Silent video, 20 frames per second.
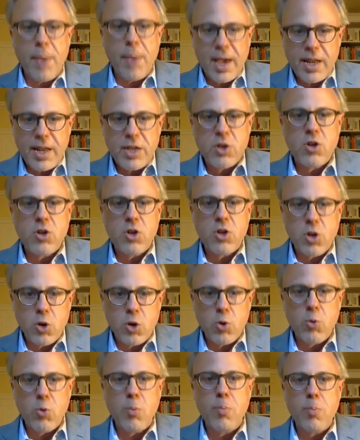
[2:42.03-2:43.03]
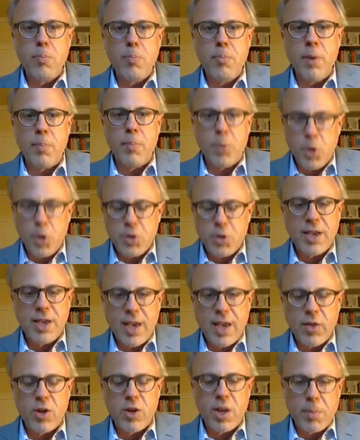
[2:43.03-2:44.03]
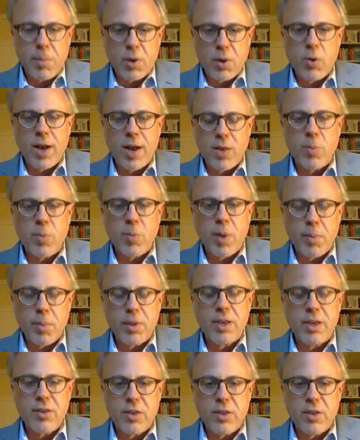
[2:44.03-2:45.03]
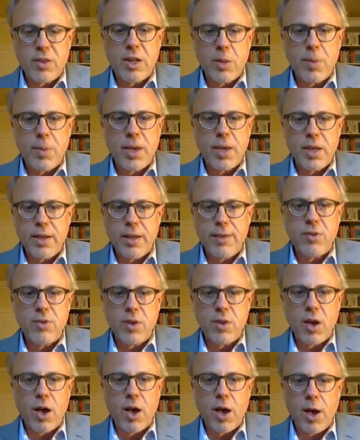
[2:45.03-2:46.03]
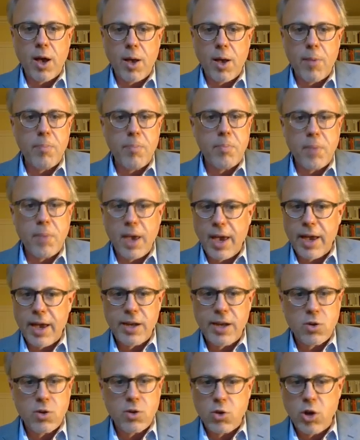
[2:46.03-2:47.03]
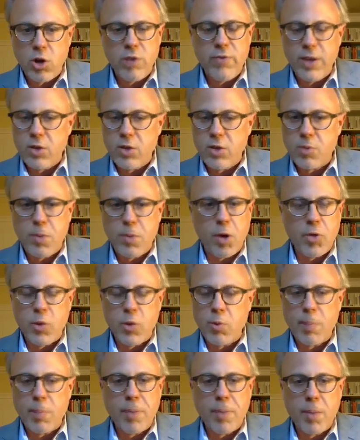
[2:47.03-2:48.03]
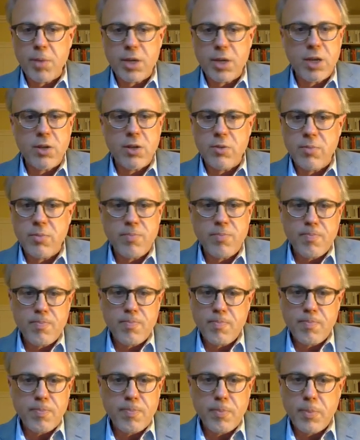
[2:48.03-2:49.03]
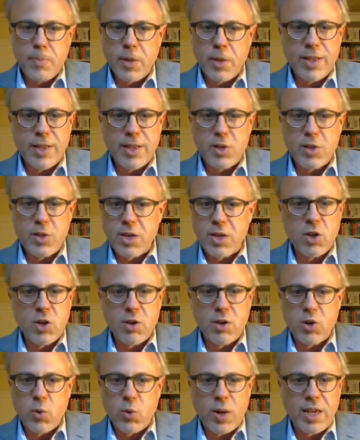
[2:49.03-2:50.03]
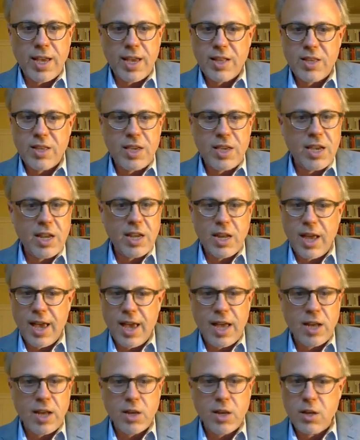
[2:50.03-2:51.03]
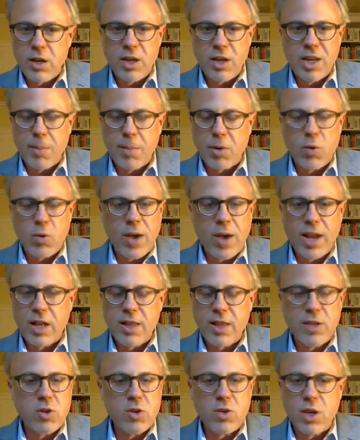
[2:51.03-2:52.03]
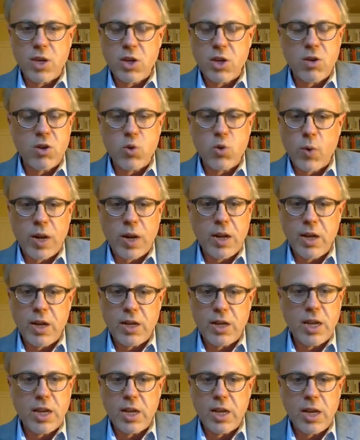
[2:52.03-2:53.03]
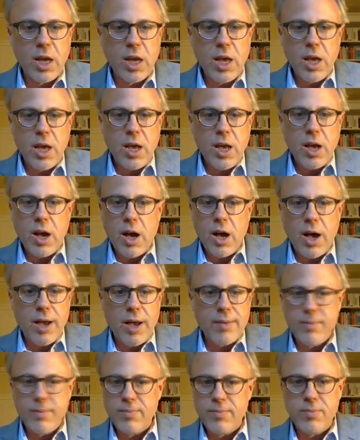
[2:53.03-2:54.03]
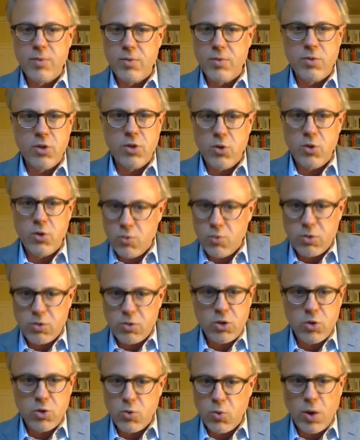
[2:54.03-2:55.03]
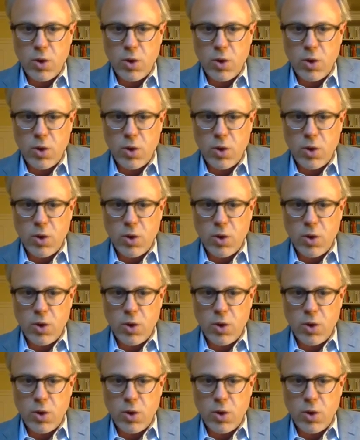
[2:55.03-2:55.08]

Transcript: managed to pull together Democrats, Republicans, and independents, and convince both the Republican legislature in 2018 and a Democratic legislature in 2019 to